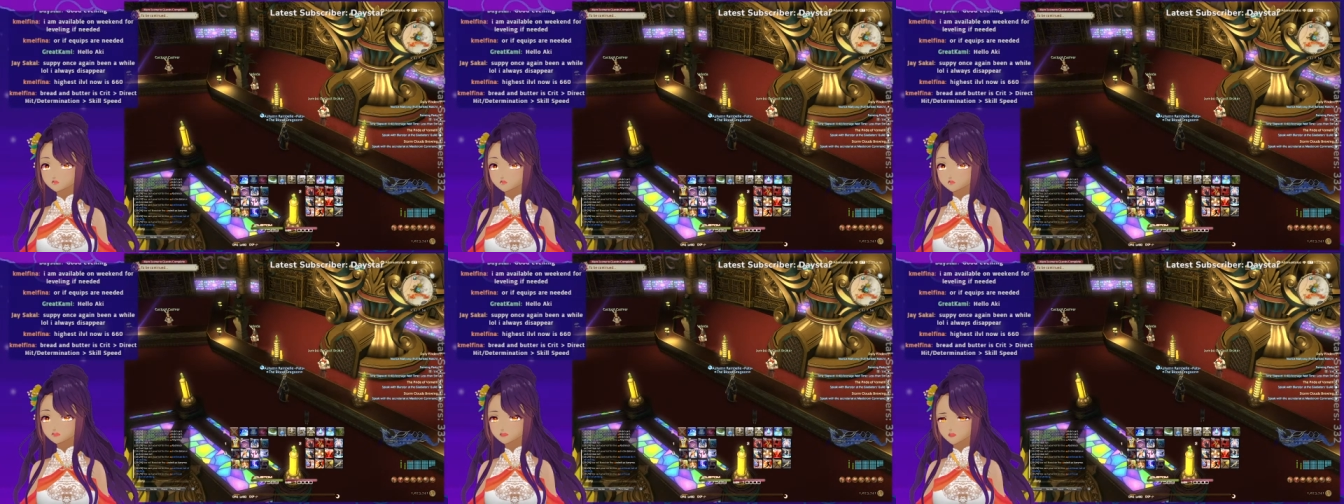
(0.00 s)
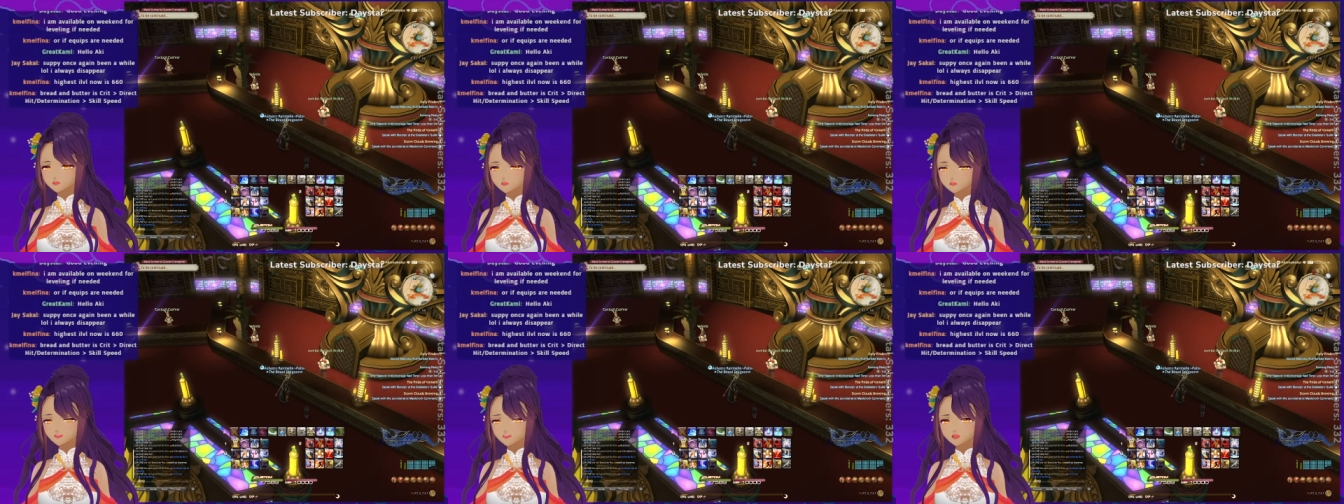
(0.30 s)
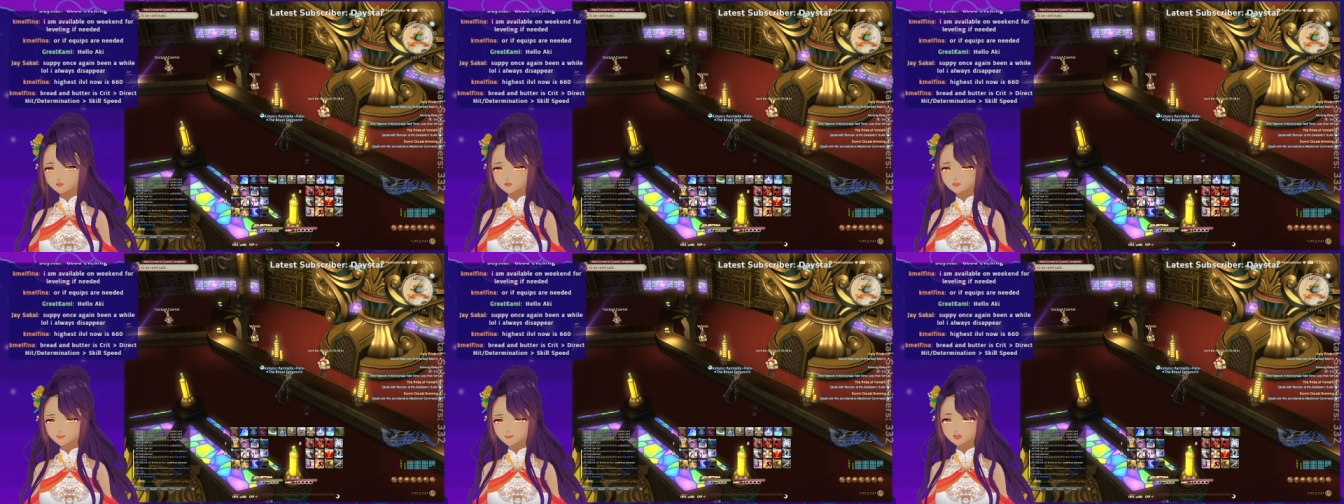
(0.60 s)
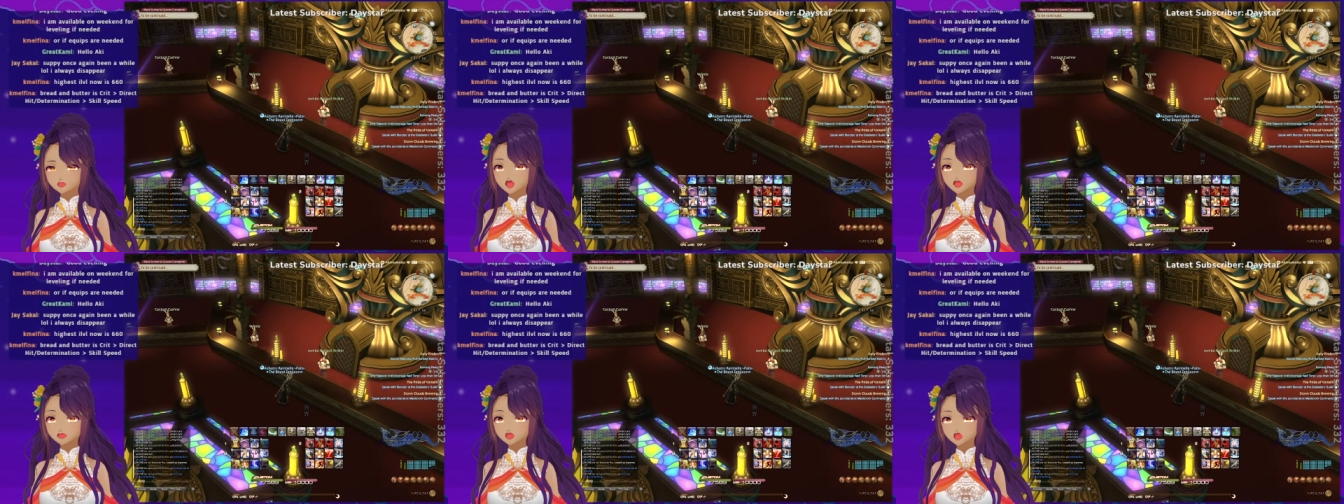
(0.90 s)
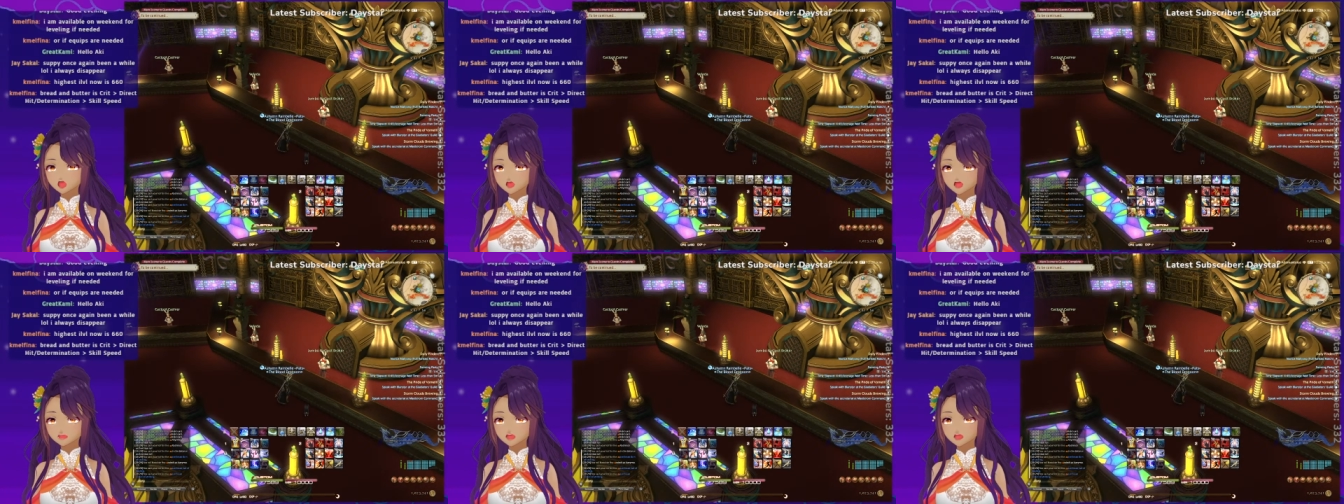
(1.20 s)
Direct hit,
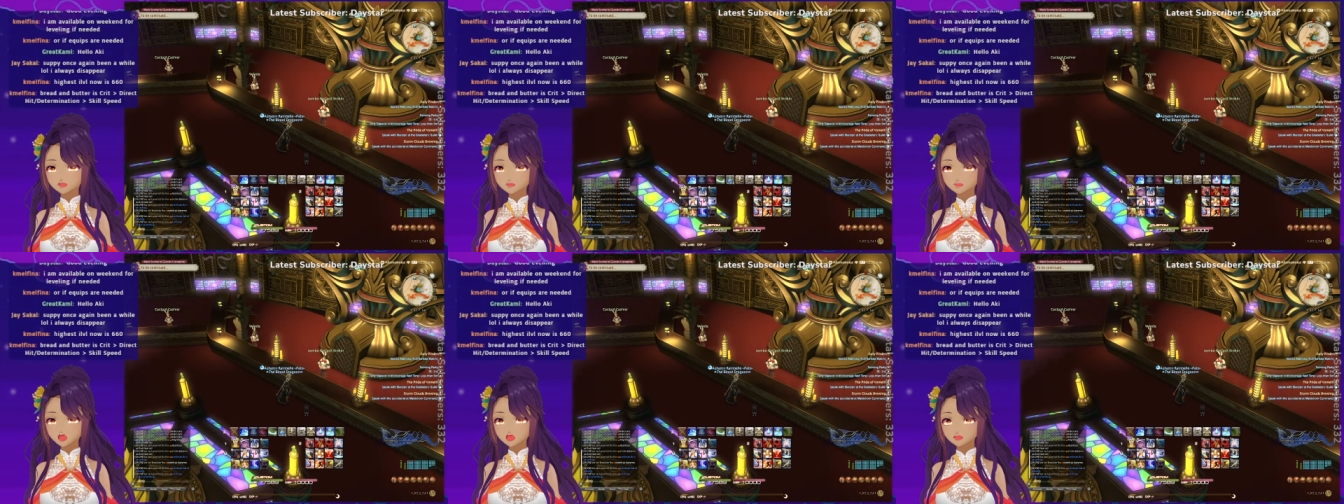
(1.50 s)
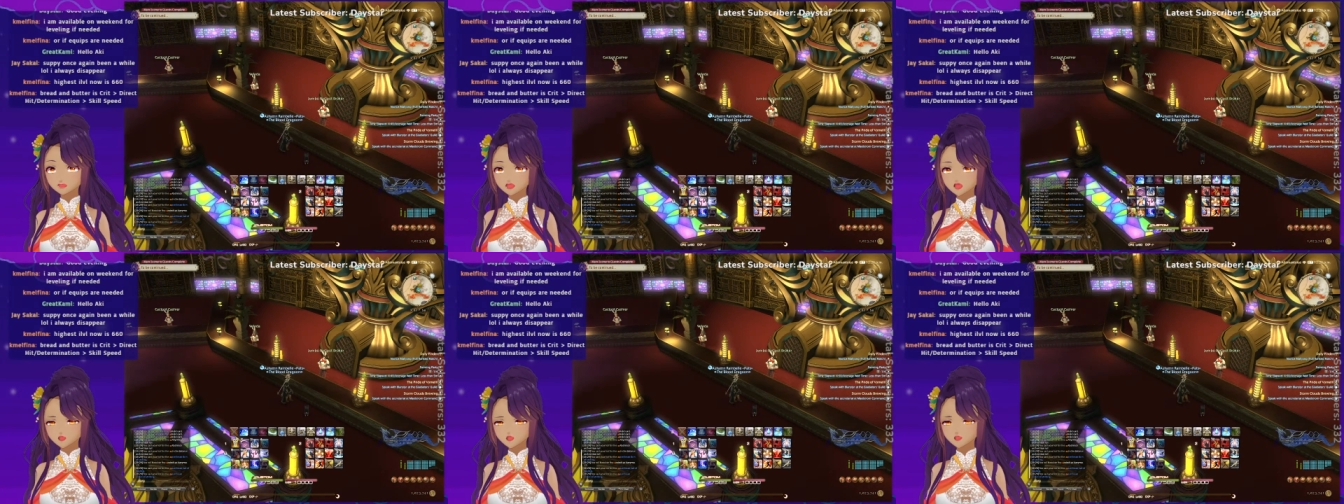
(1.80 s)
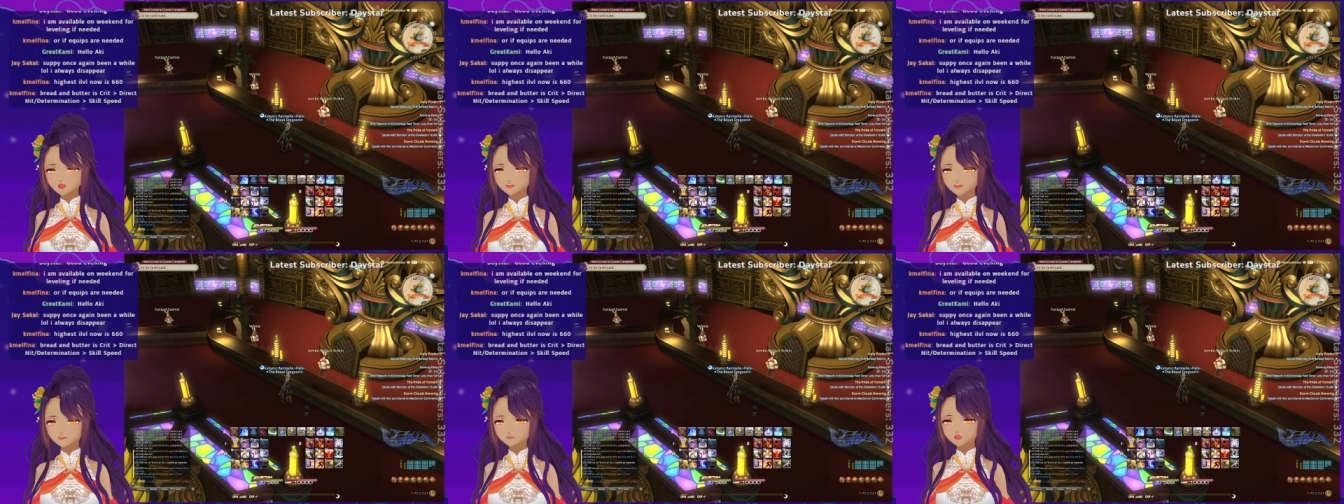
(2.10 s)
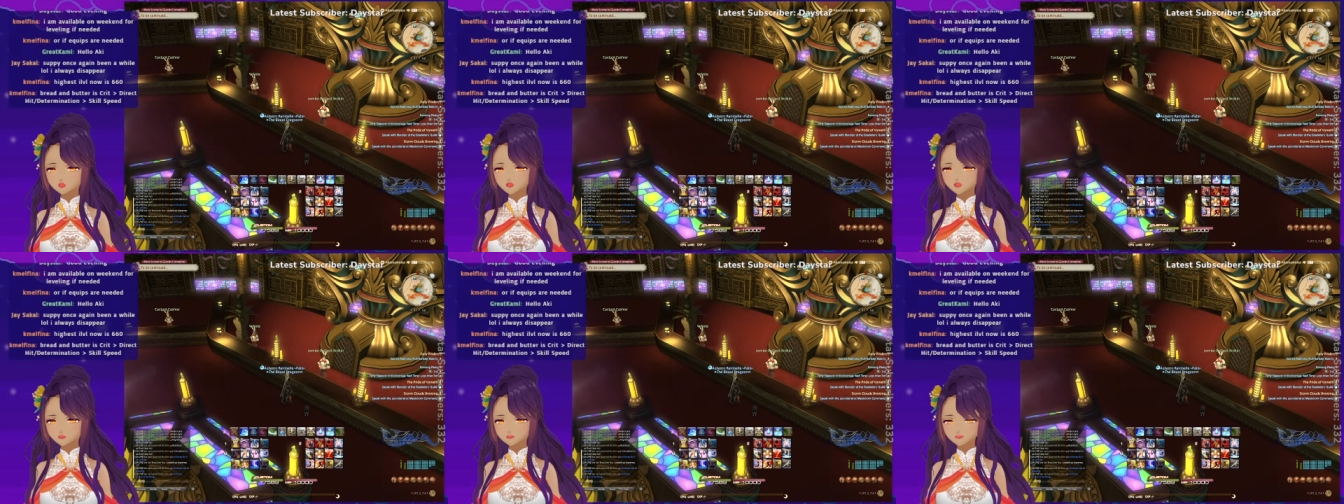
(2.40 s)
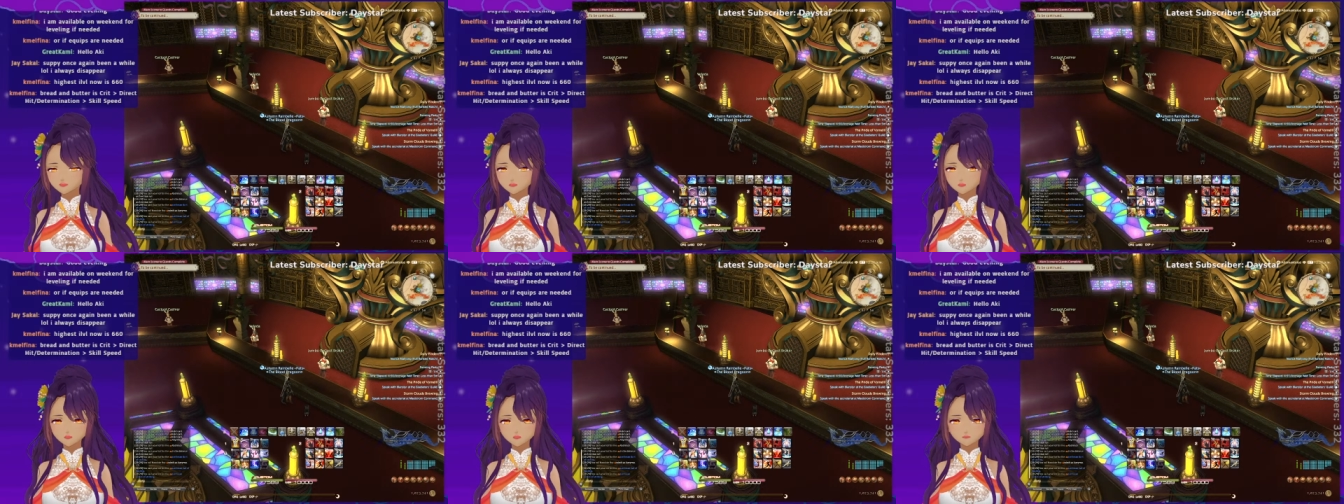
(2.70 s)
determination, skill speed. Okay, so crit
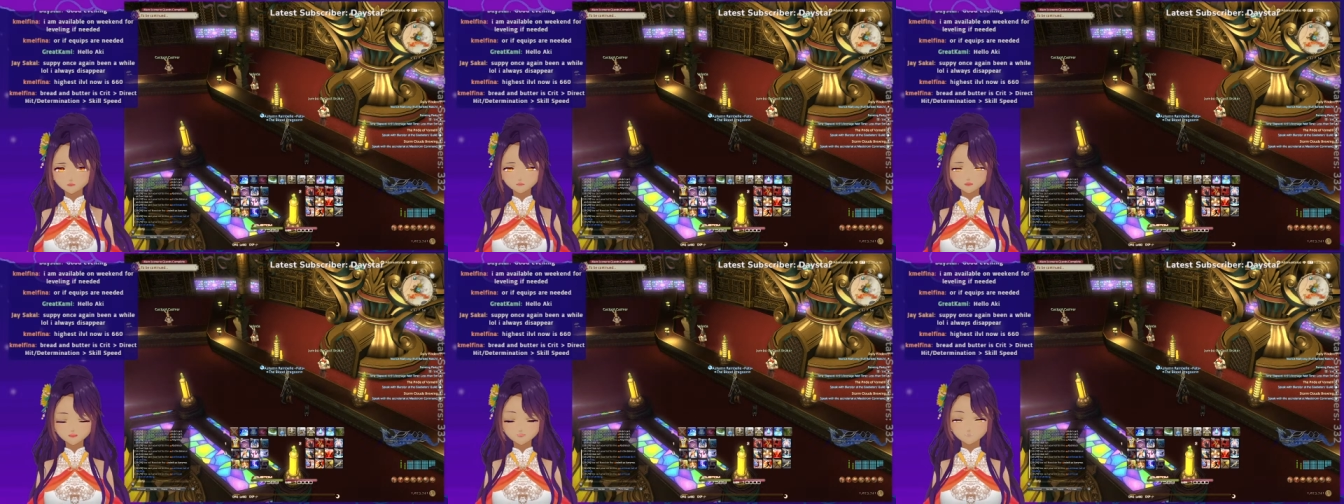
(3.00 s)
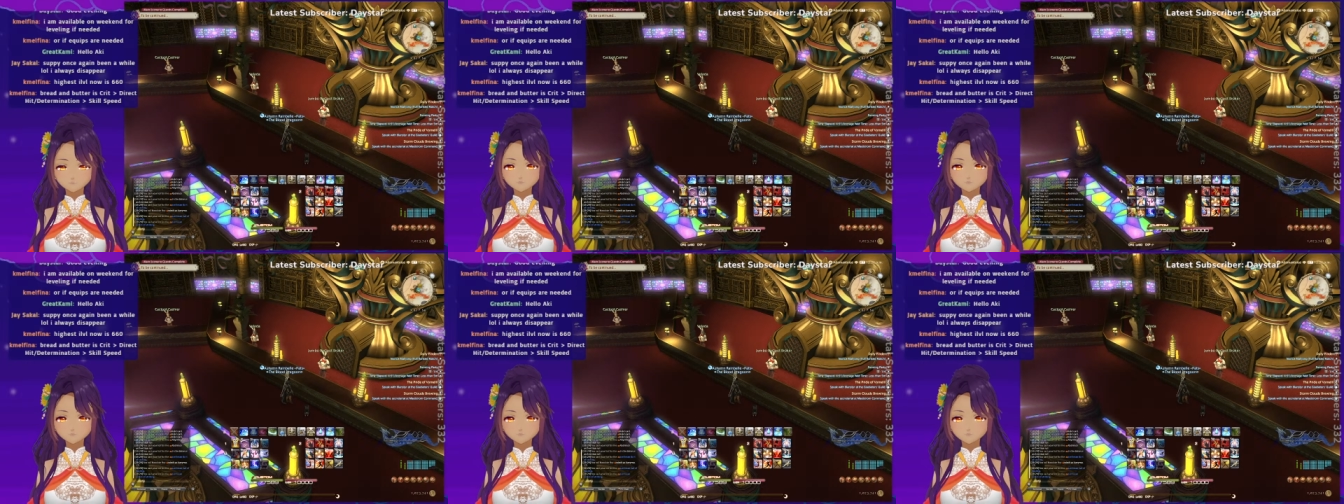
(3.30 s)
first.